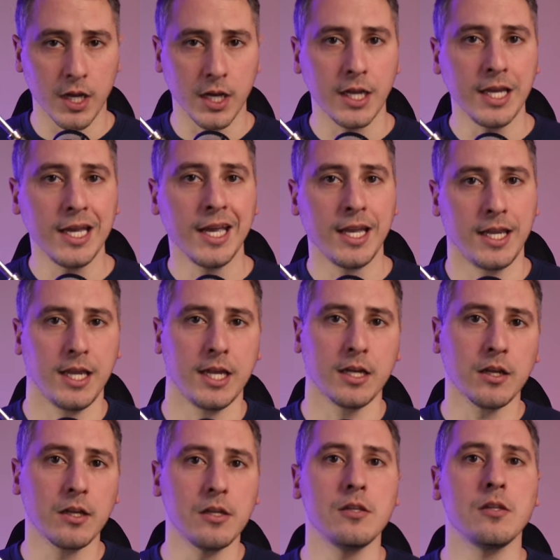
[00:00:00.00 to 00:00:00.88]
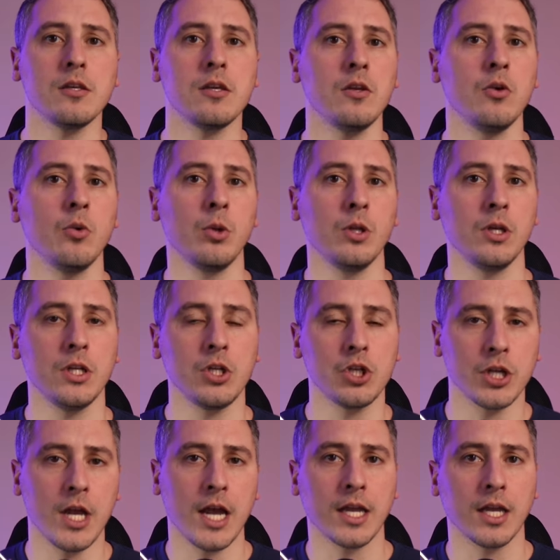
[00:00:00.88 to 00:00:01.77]
it and continually
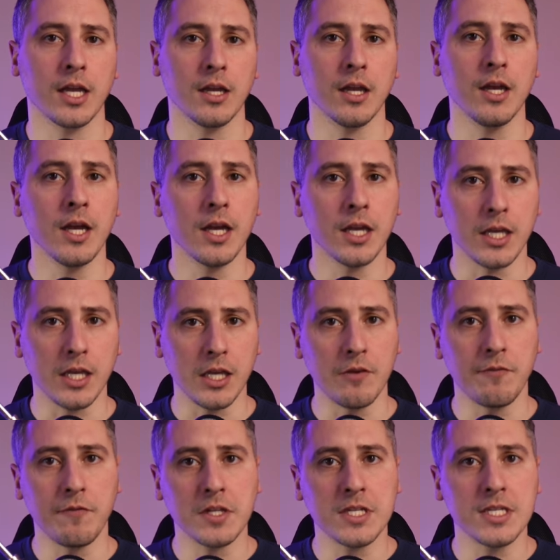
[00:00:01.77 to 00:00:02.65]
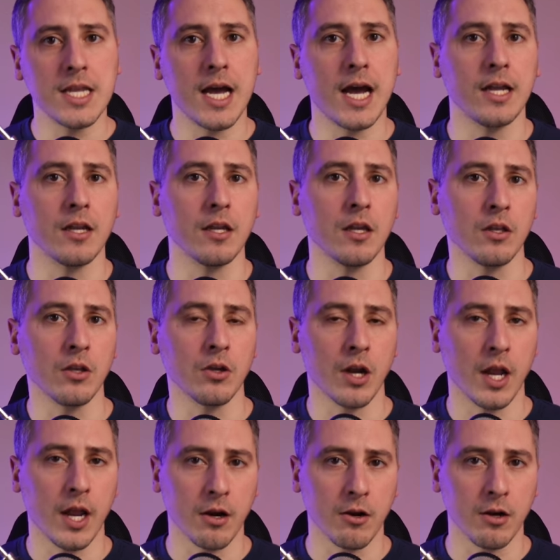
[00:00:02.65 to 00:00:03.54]
check it if it's not in
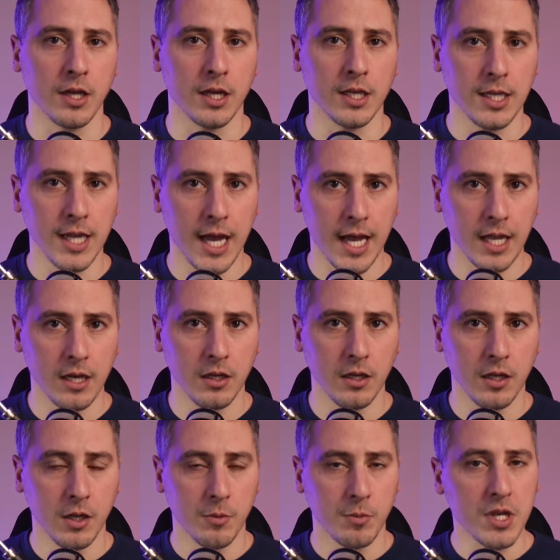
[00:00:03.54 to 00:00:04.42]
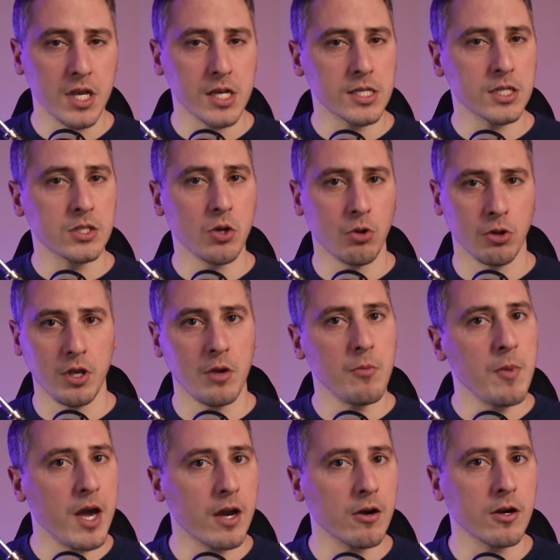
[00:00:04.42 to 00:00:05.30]
your area yet, because it's only a
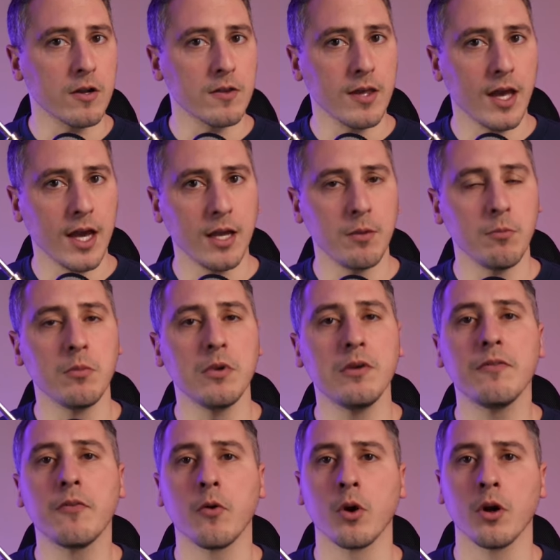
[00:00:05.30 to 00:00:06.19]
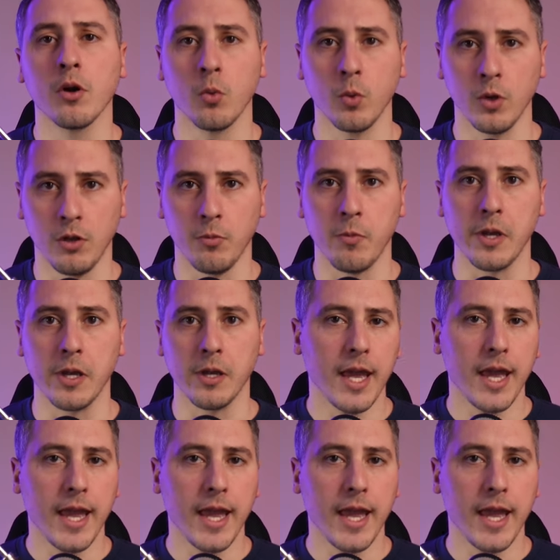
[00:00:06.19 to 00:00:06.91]
matter of time before it will be.